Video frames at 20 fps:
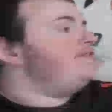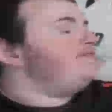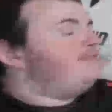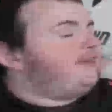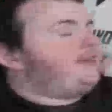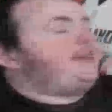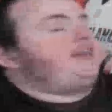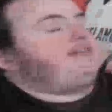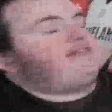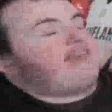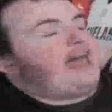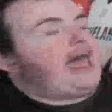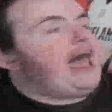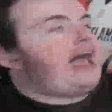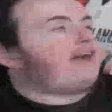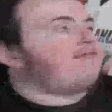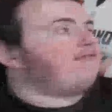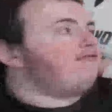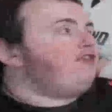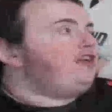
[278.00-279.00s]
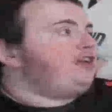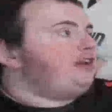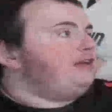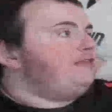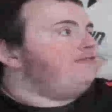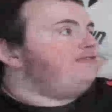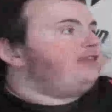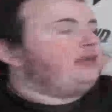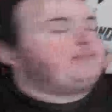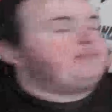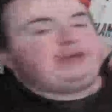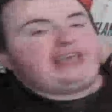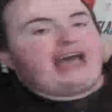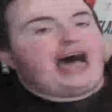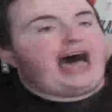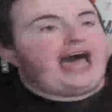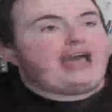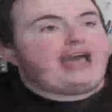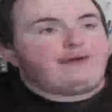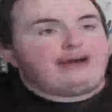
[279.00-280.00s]
ticky-tack freaking
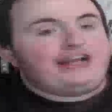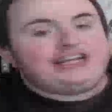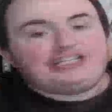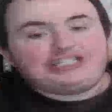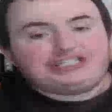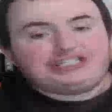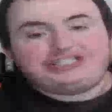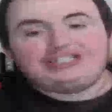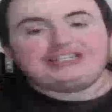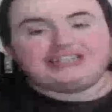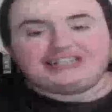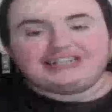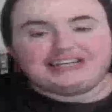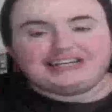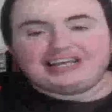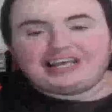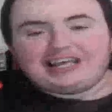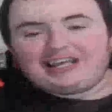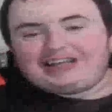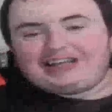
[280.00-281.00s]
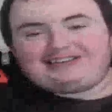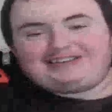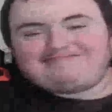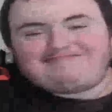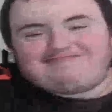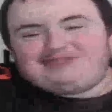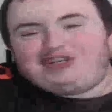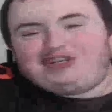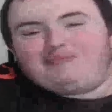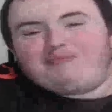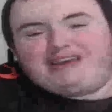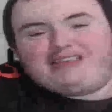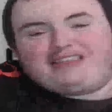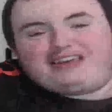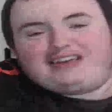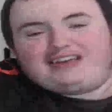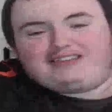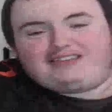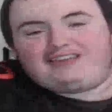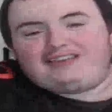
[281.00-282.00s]
DPI, which you be
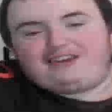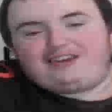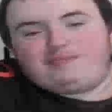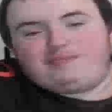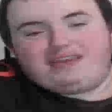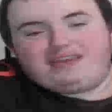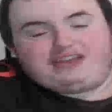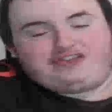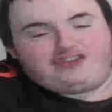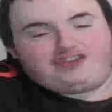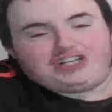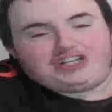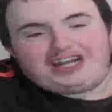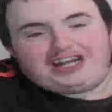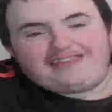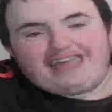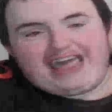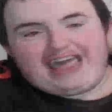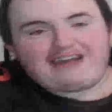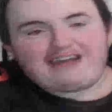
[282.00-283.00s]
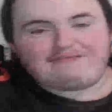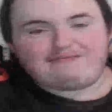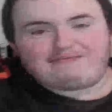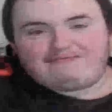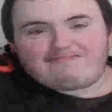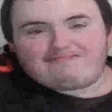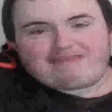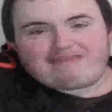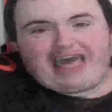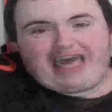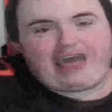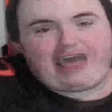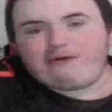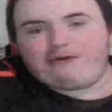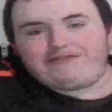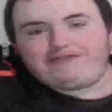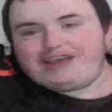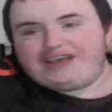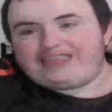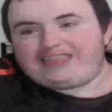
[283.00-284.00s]
the judge on that. I
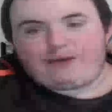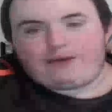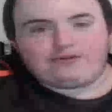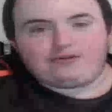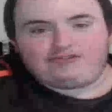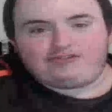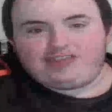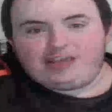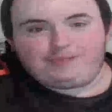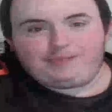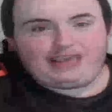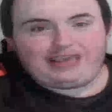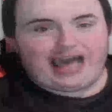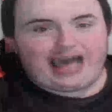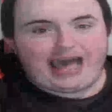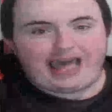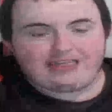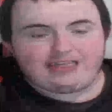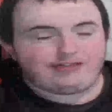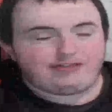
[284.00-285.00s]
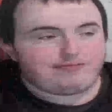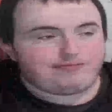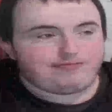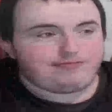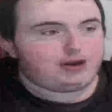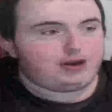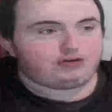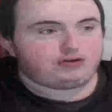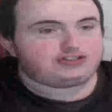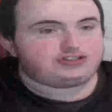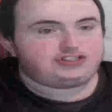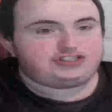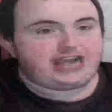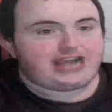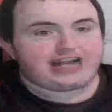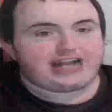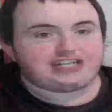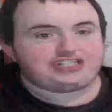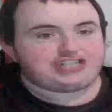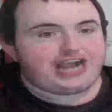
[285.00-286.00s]
don't think that was DPI.
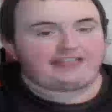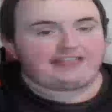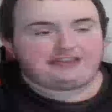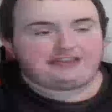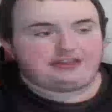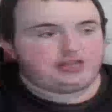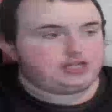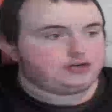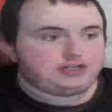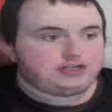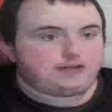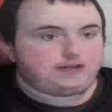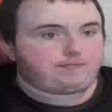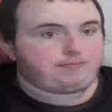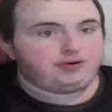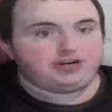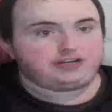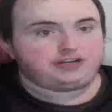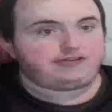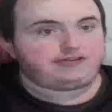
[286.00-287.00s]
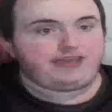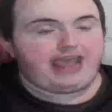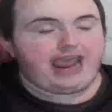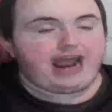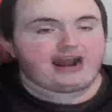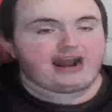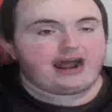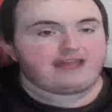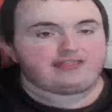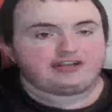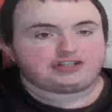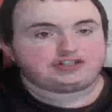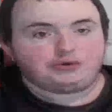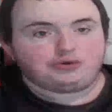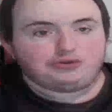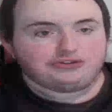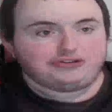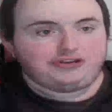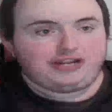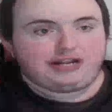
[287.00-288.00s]
John Johnson literally just put his hand on the
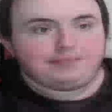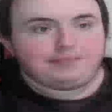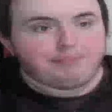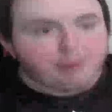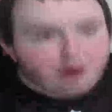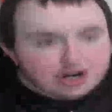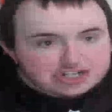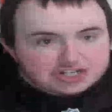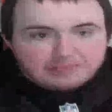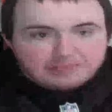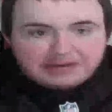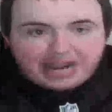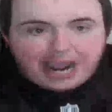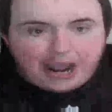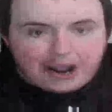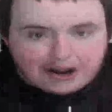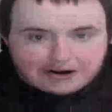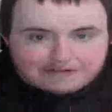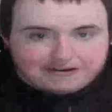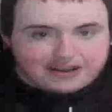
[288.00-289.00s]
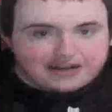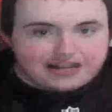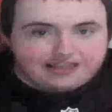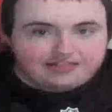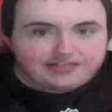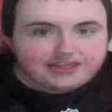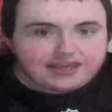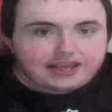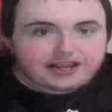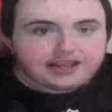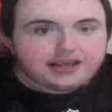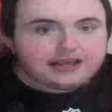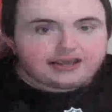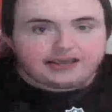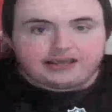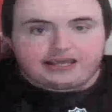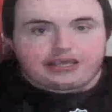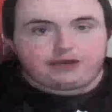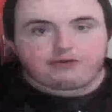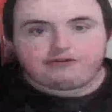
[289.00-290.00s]
shoulder. He didn't push him down or anything.
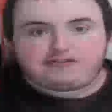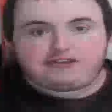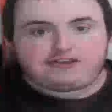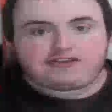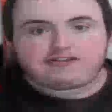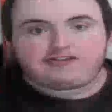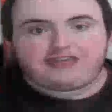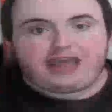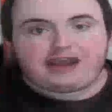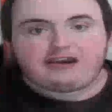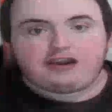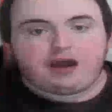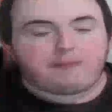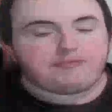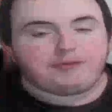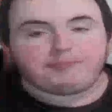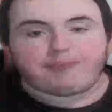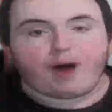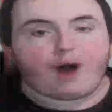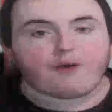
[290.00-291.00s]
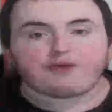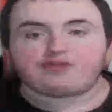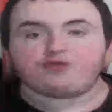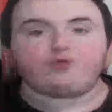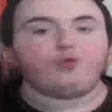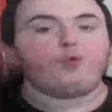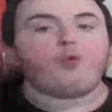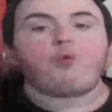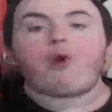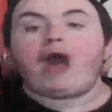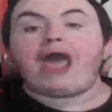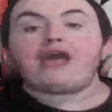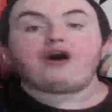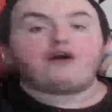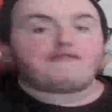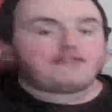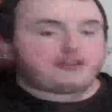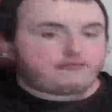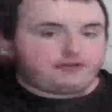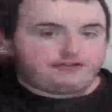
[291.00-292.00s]
He was just setting up. The ball was way
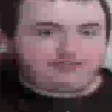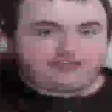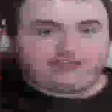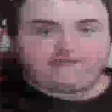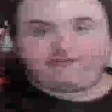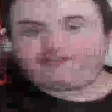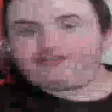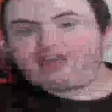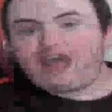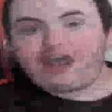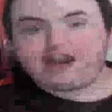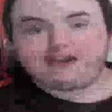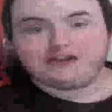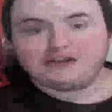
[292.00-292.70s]
over the receiver's head.